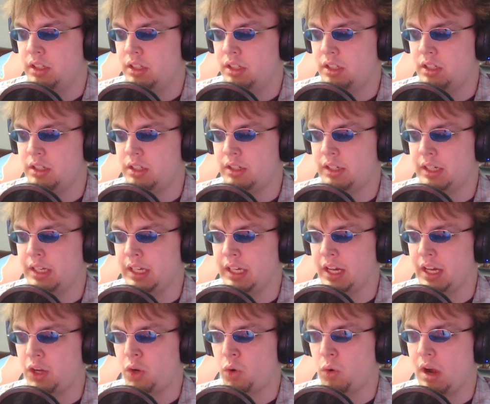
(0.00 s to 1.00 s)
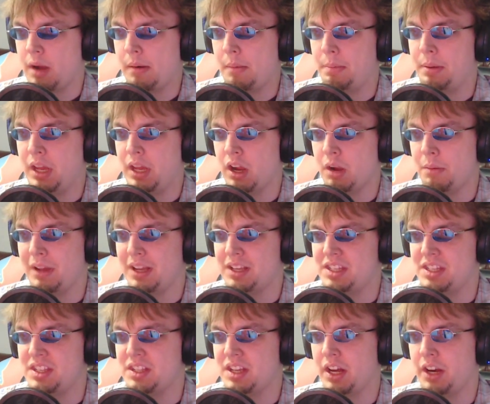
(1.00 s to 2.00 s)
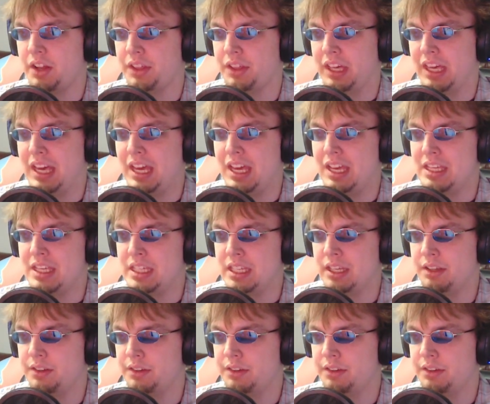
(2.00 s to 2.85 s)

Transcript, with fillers: All right, and get Chrom up here because he's got all the keys.